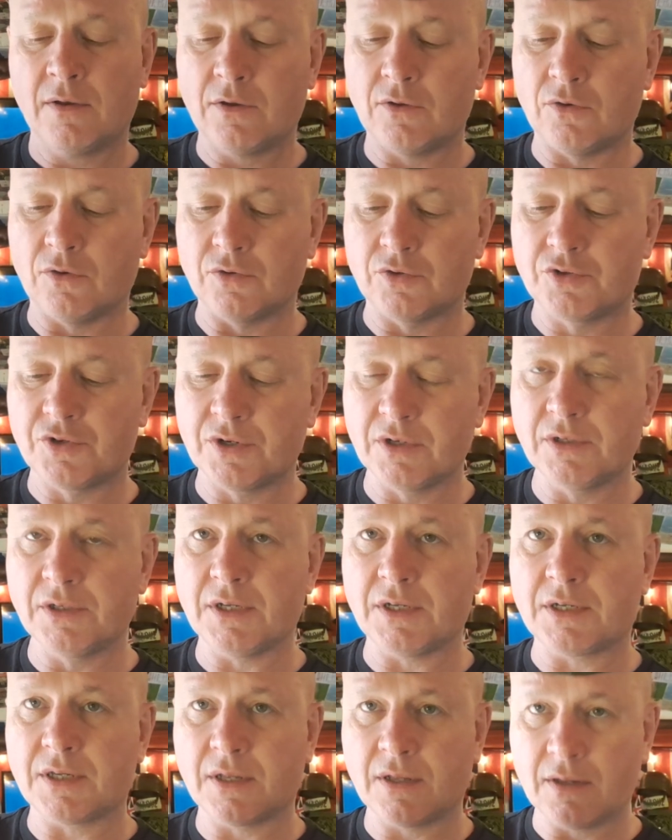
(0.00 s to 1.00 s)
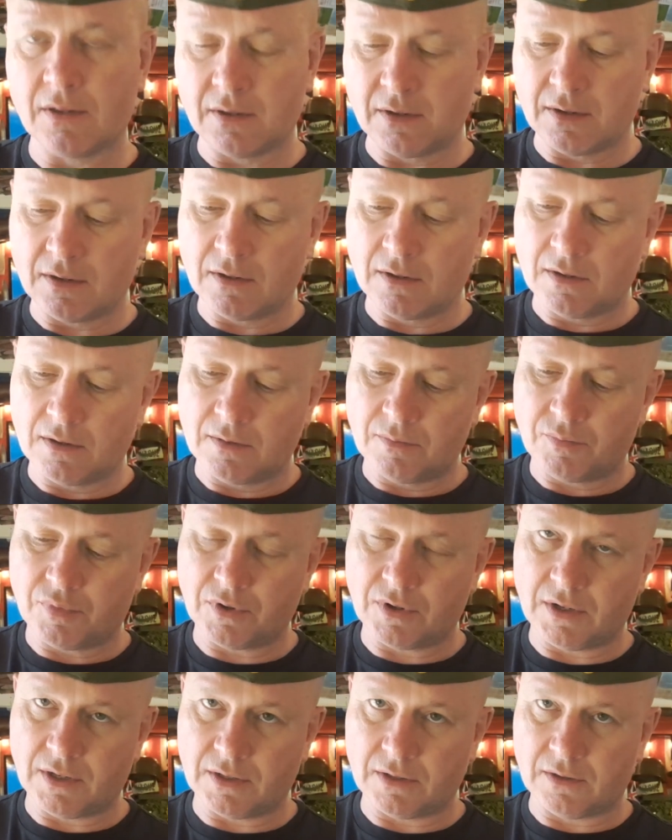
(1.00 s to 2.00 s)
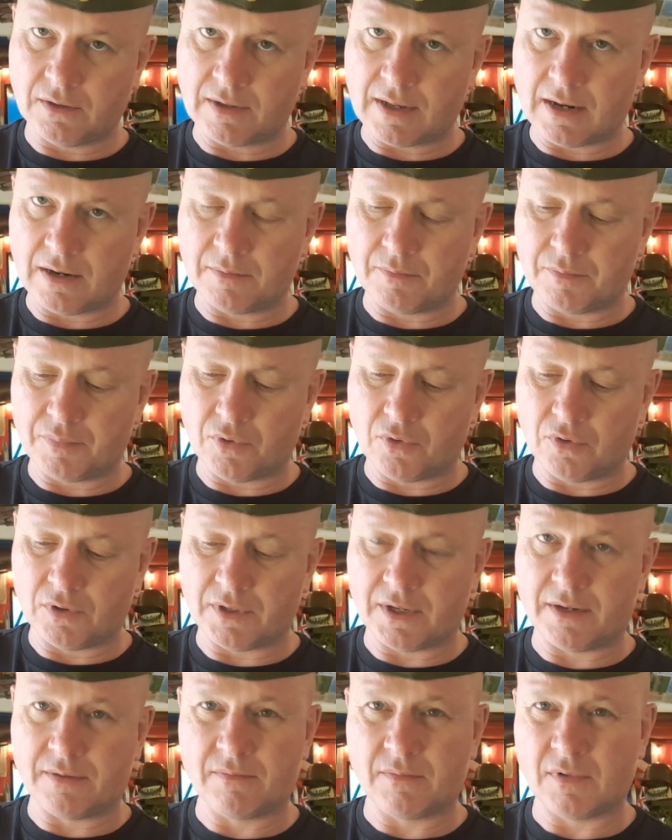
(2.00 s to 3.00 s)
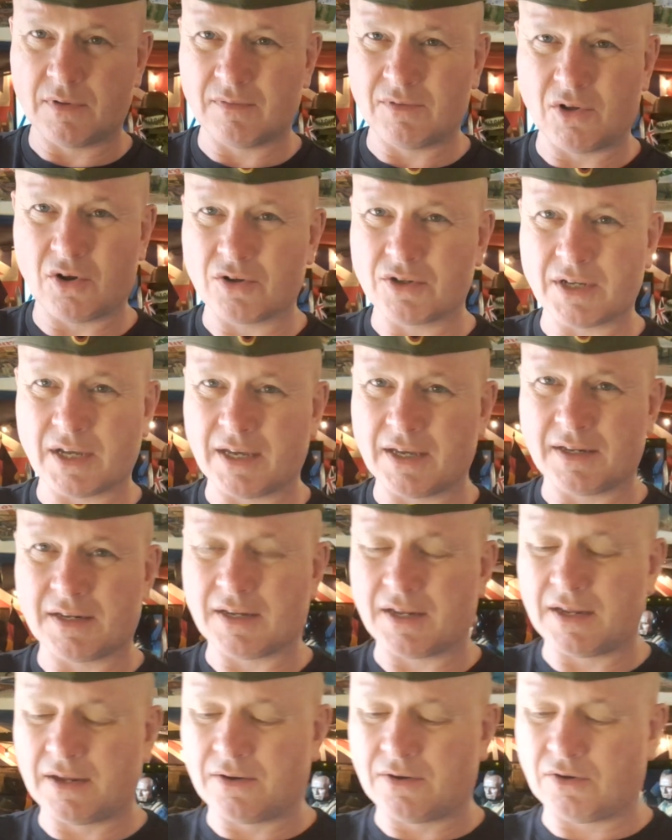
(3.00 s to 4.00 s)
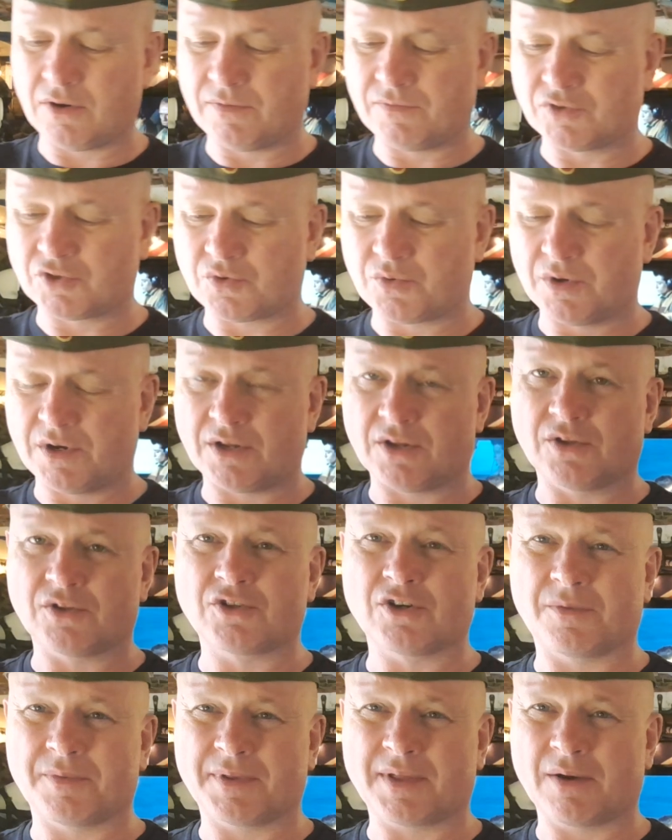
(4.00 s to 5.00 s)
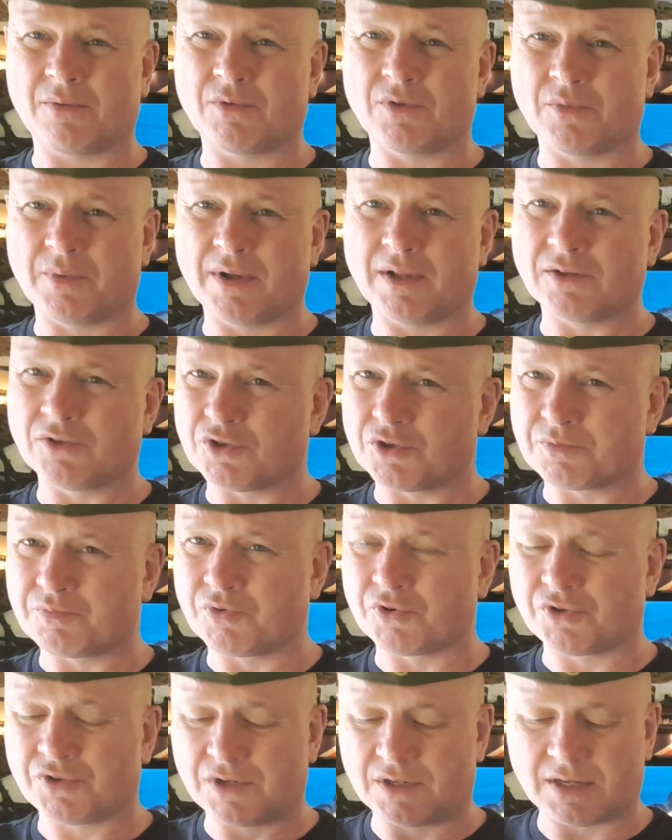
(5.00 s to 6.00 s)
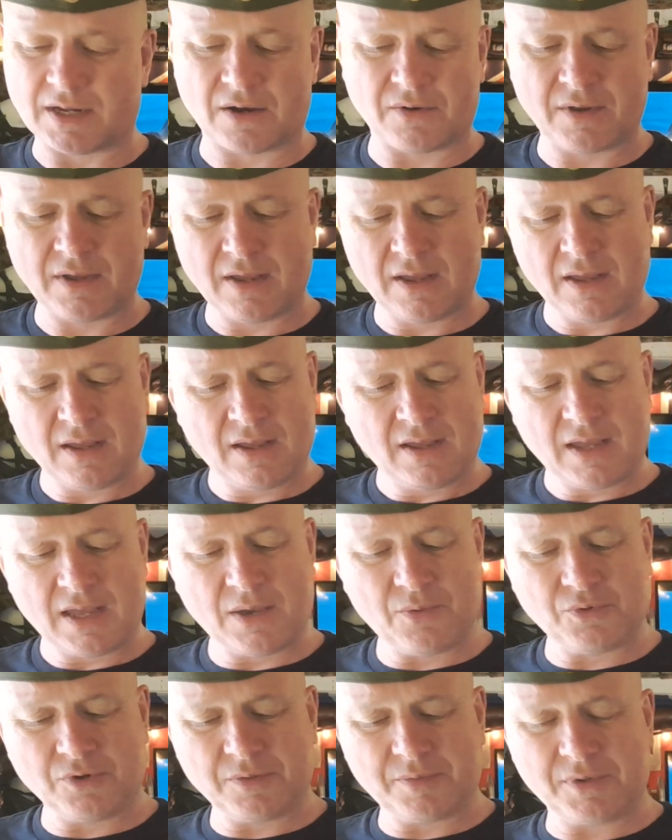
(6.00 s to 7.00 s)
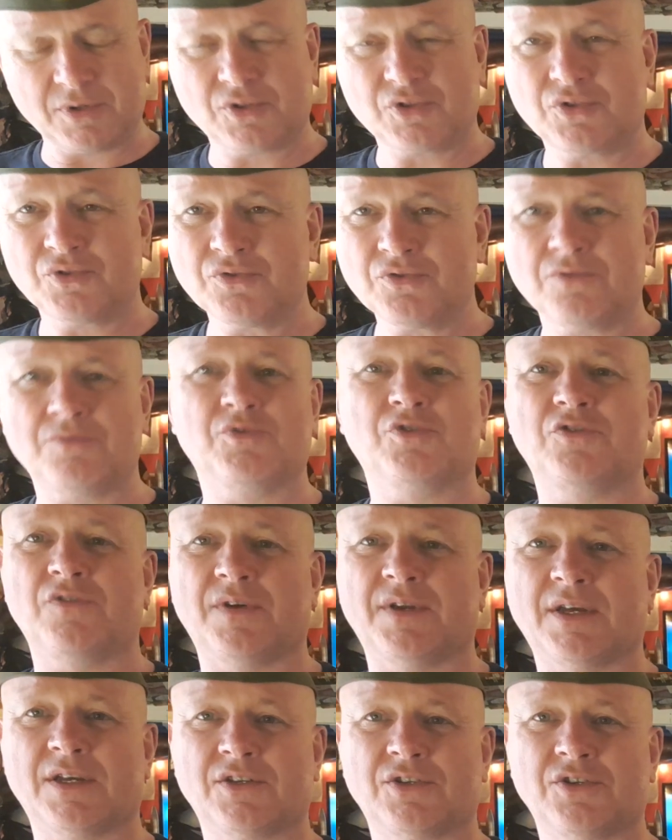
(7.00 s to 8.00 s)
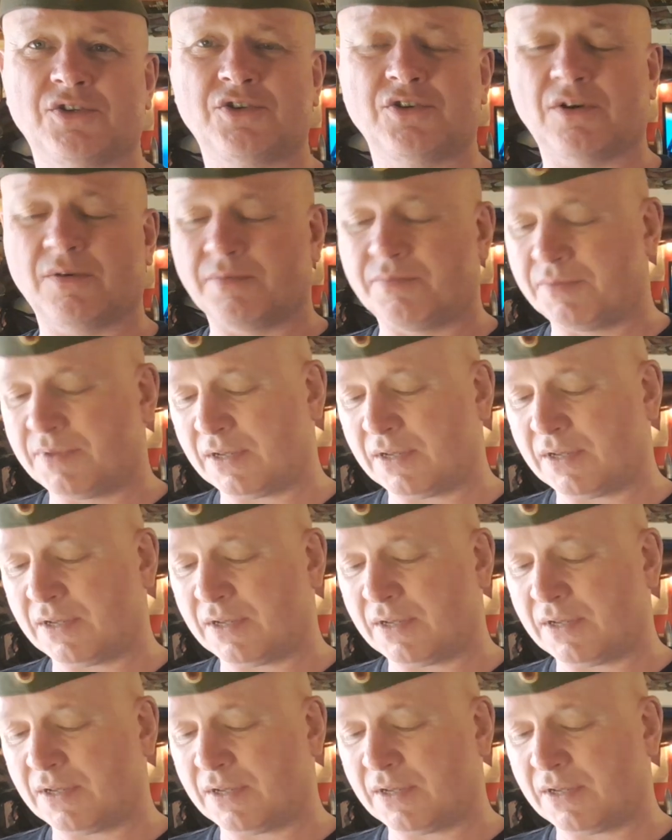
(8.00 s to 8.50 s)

You know, drilled it, put a little Allen bolt in, Loctited it in, or even squirted on top of that with a weld and just pushed it down. It would have been so much of a nicer job.